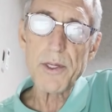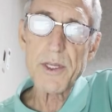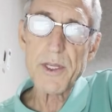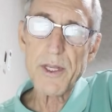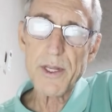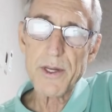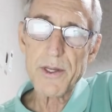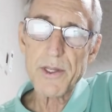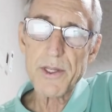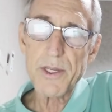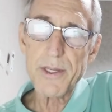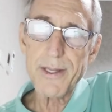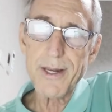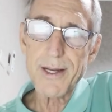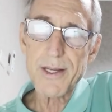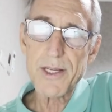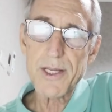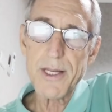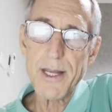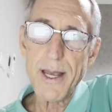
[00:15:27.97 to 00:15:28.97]
citizen that
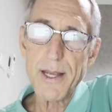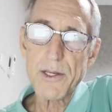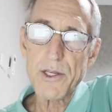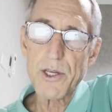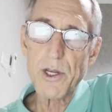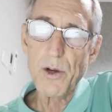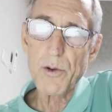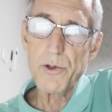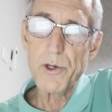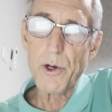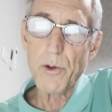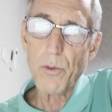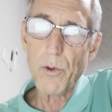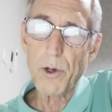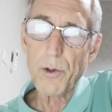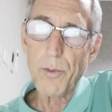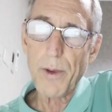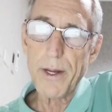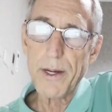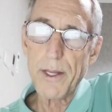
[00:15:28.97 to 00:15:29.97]
is taxed on your
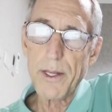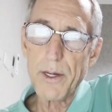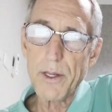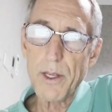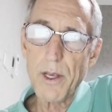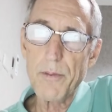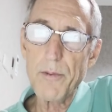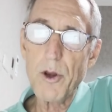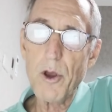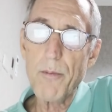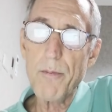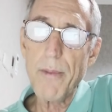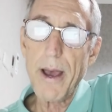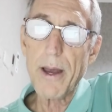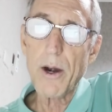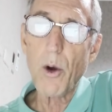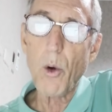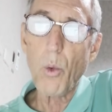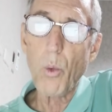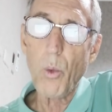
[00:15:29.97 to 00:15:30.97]
worldwide income no
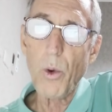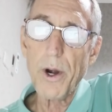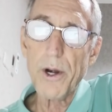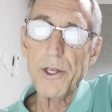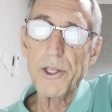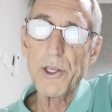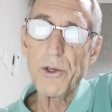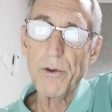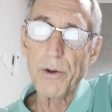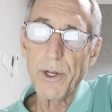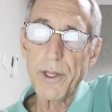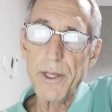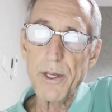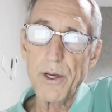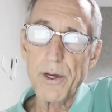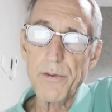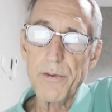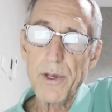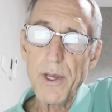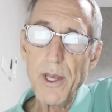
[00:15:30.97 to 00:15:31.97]
matter where you
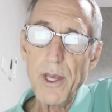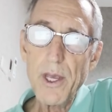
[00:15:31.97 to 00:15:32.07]
live,